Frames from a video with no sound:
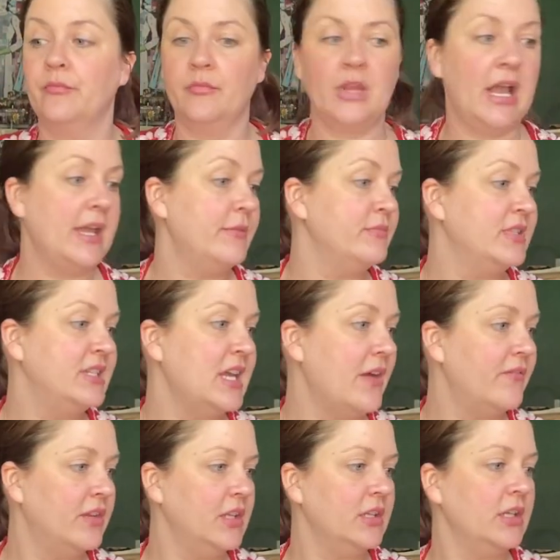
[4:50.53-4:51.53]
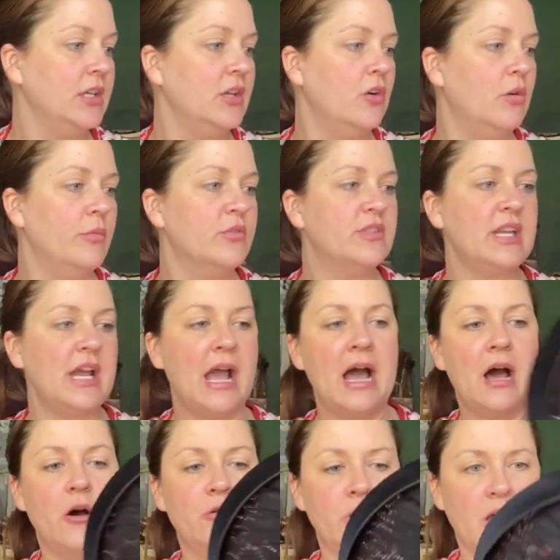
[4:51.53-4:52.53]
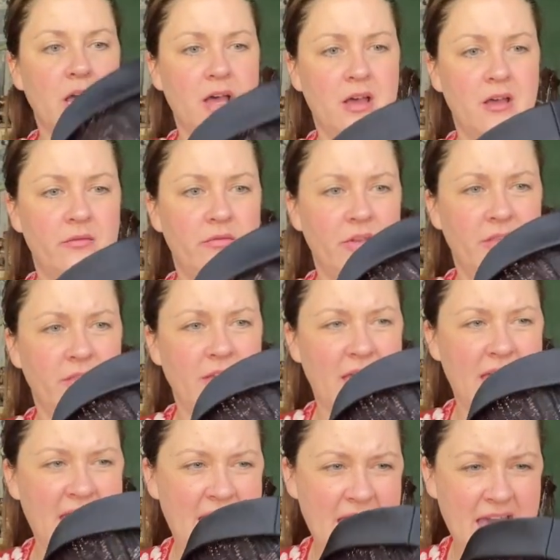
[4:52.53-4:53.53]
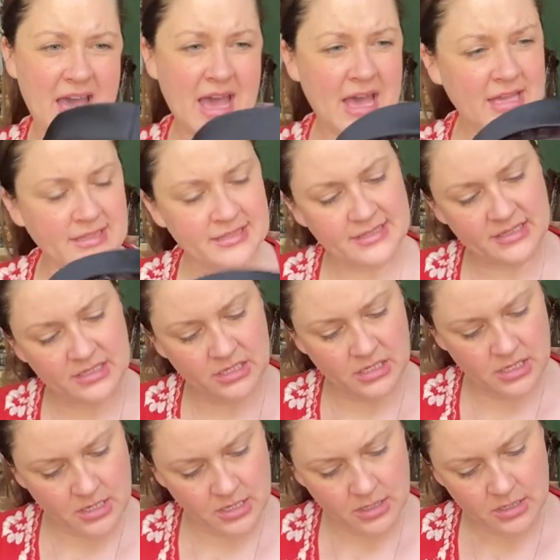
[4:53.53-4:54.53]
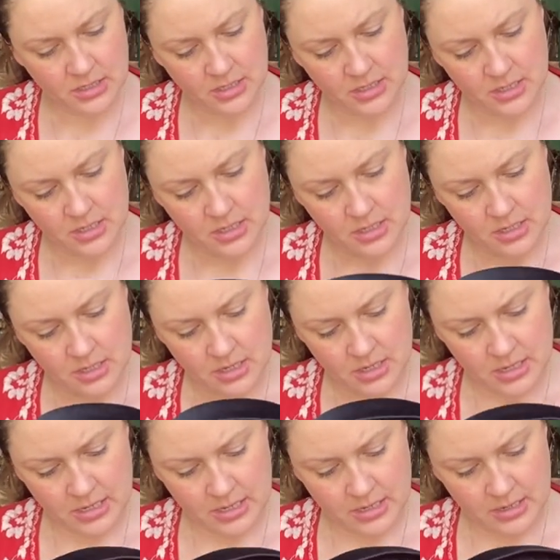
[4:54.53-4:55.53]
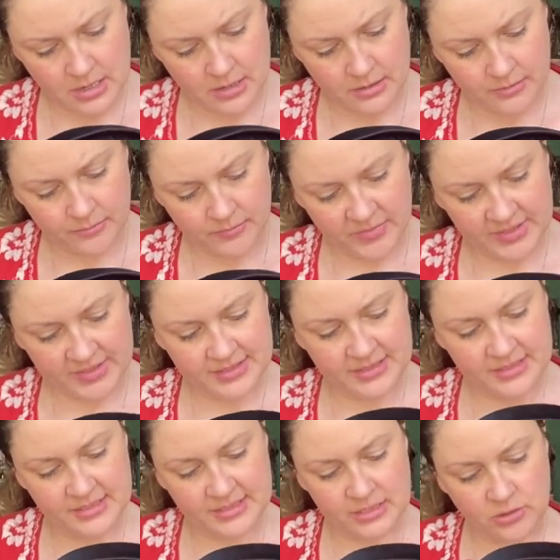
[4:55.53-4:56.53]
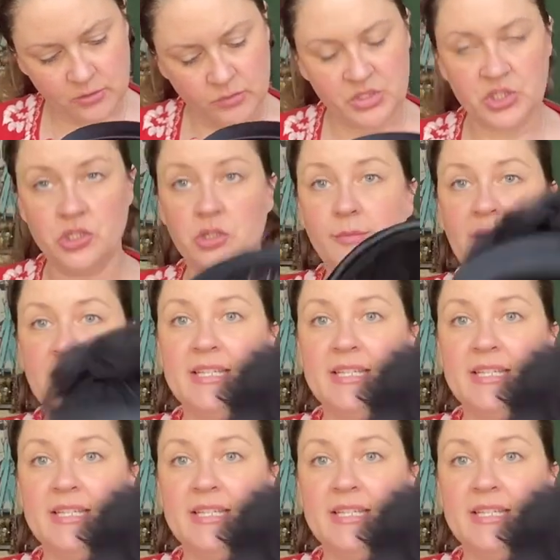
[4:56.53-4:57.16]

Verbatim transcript: I am definitely almost out of the hats. Um, this is an original by